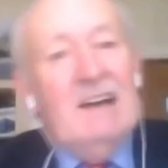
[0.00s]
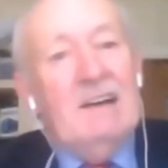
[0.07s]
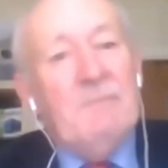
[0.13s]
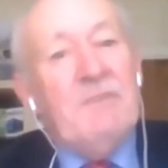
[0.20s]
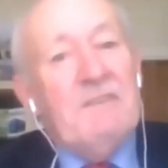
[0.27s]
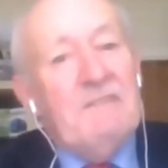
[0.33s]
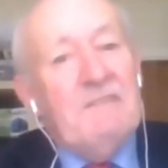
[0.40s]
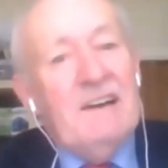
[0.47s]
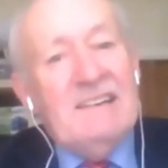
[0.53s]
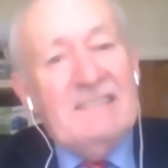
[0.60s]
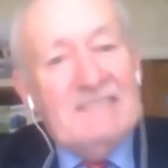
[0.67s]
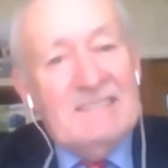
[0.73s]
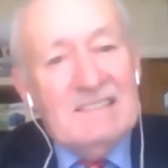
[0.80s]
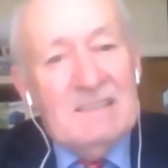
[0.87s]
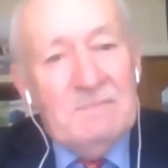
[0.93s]
provided
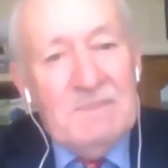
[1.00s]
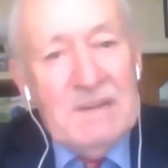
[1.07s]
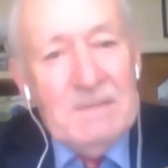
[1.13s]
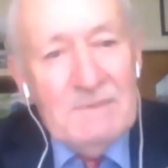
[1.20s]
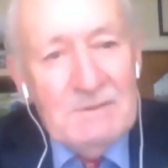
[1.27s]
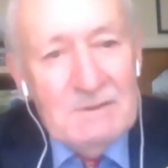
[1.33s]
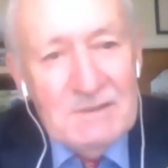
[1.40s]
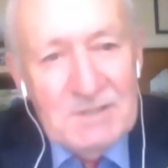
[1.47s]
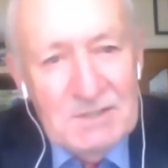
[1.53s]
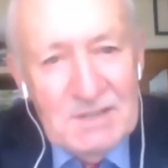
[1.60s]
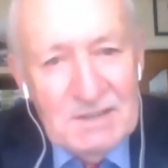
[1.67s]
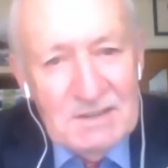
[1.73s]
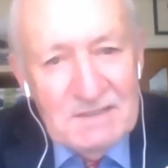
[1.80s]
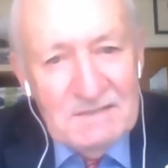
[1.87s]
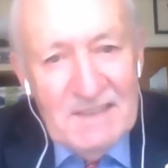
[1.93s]
that the people who are doing
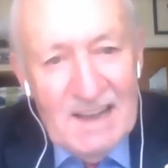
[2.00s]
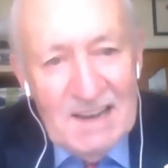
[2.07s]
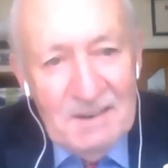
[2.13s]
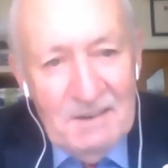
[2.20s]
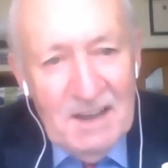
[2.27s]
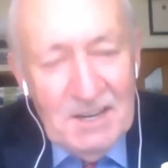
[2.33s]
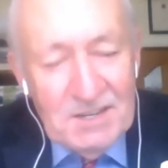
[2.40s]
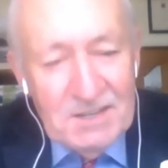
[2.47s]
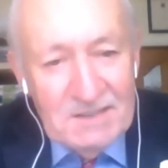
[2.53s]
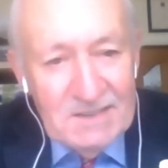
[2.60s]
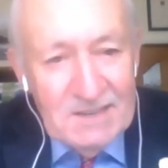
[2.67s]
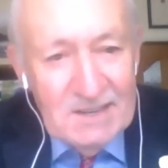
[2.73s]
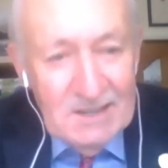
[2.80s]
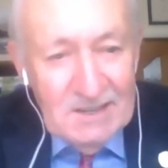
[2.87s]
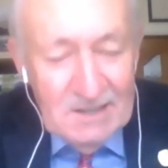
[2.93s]
your
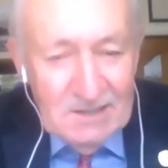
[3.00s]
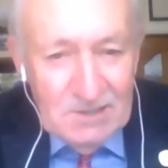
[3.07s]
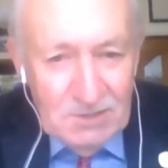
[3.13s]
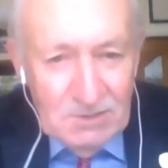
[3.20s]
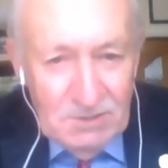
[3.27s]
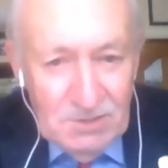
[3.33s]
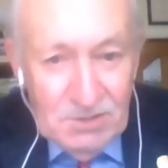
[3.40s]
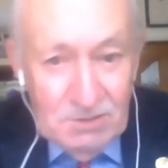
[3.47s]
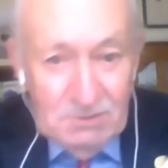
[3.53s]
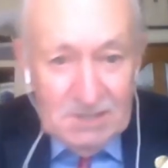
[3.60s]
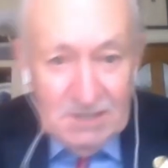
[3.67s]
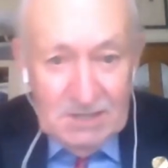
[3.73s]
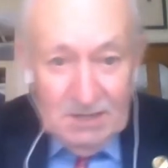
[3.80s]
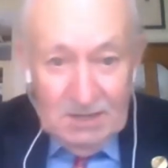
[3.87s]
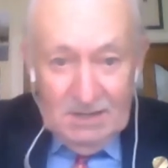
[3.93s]
evaluations don't do
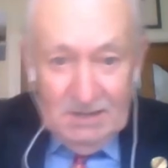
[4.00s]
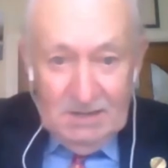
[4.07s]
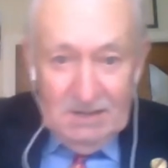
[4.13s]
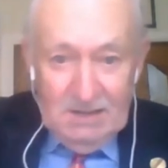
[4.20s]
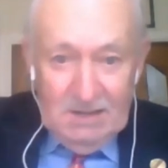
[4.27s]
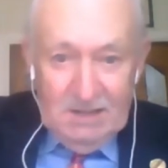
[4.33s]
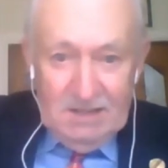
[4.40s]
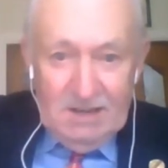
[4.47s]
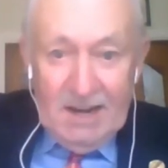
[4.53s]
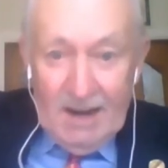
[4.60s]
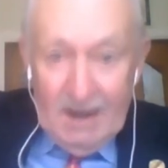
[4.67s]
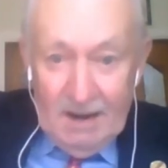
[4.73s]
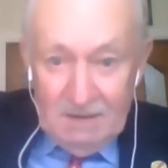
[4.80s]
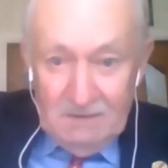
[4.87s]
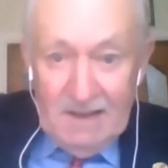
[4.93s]
the
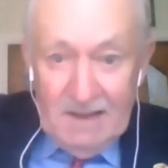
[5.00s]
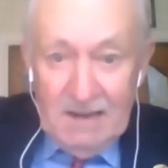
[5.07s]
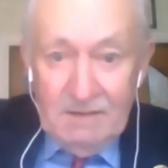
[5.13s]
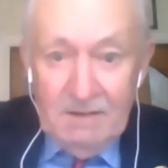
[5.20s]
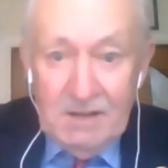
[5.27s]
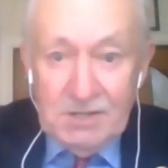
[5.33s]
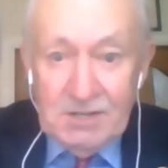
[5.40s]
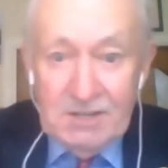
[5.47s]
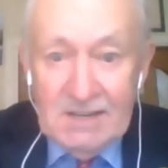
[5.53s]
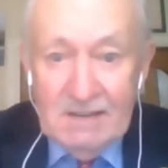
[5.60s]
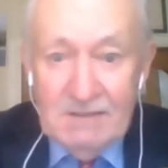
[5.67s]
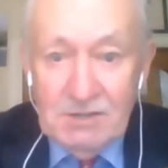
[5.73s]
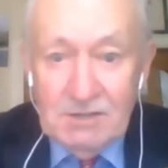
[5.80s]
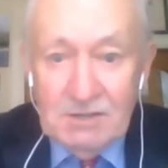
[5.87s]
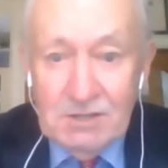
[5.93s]
car evaluation that
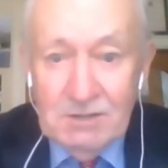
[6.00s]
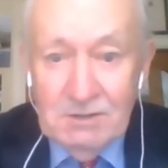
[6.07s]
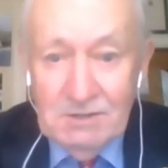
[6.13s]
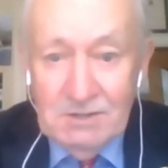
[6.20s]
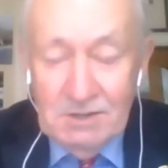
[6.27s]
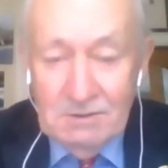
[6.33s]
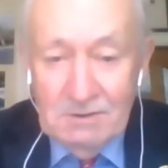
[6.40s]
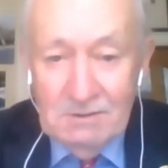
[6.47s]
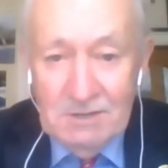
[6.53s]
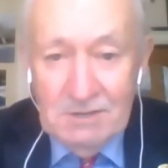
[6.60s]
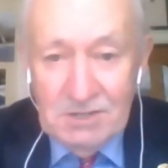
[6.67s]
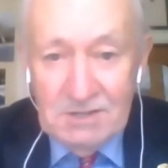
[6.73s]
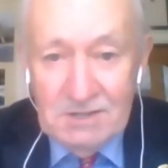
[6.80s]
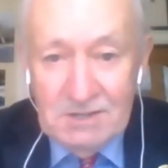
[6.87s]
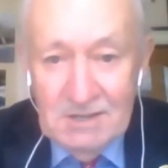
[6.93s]
I've just shown you, which
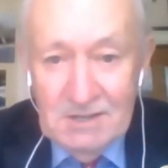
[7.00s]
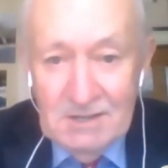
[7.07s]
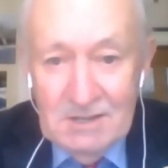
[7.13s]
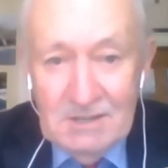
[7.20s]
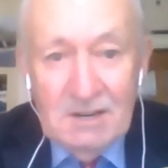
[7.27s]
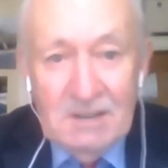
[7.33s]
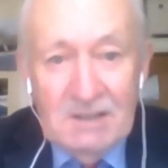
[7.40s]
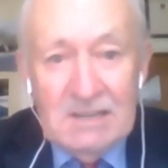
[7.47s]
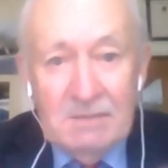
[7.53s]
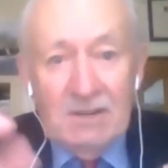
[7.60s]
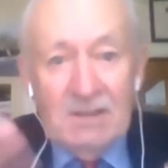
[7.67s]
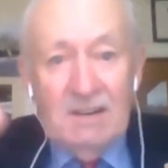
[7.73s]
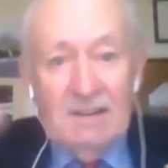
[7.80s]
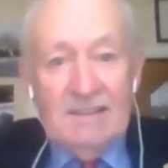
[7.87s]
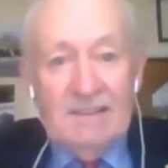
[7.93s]
is talk
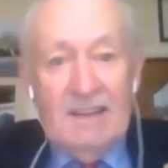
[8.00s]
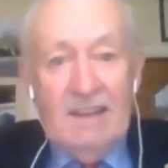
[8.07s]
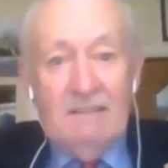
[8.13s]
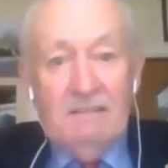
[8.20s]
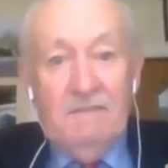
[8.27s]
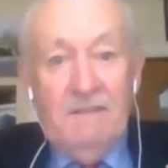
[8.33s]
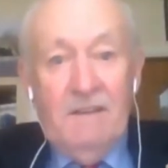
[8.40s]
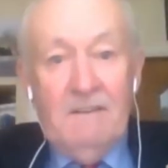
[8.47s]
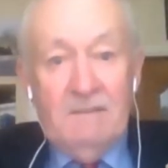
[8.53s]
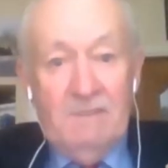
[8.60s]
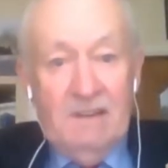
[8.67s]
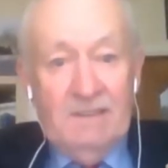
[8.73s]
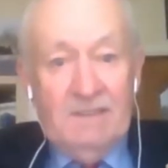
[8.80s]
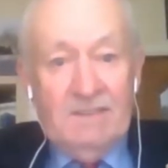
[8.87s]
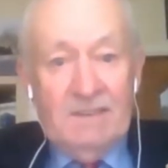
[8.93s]
about all the airy-fairy
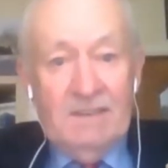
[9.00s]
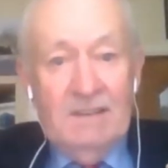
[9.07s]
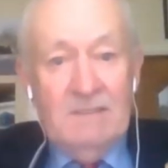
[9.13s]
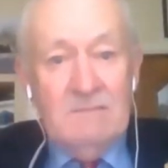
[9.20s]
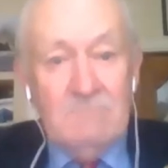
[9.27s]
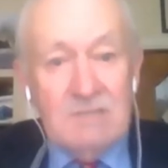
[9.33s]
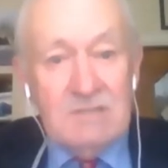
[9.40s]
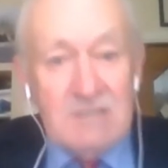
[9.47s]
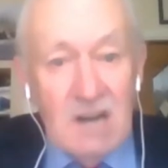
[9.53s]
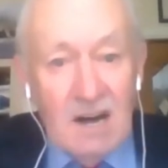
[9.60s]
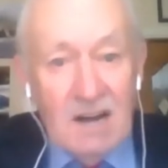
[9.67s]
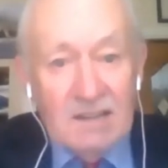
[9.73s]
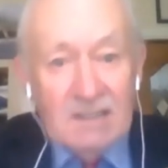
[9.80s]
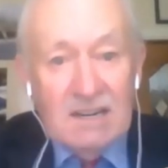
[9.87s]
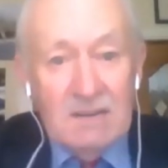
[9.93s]
bits, but
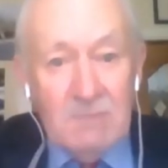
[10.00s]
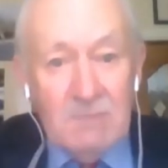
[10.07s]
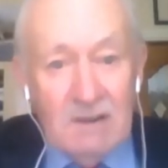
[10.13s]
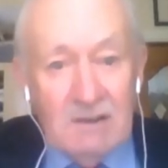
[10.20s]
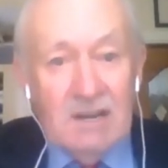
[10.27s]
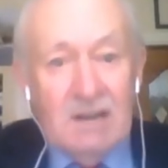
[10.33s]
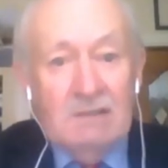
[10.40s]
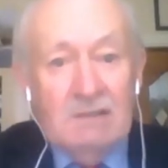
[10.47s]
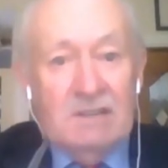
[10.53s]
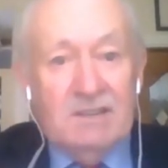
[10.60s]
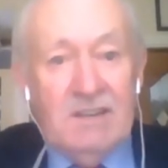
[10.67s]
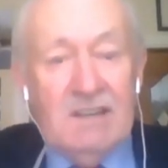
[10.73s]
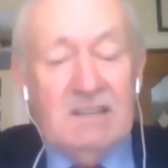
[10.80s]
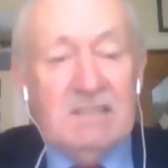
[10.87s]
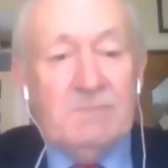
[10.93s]
not about how the
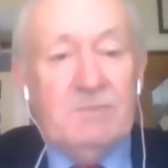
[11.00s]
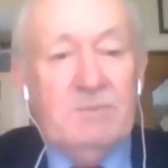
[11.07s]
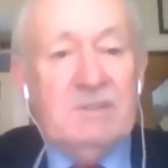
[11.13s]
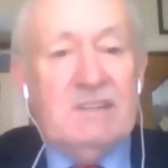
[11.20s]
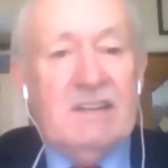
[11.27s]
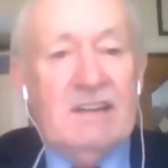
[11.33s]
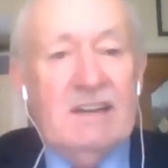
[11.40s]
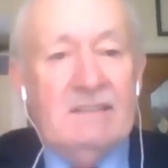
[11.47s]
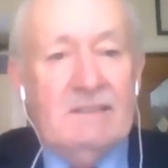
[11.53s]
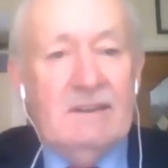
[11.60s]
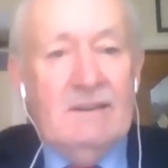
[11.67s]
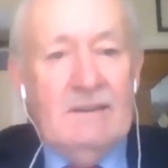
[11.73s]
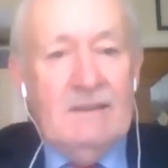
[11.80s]
thing is put together,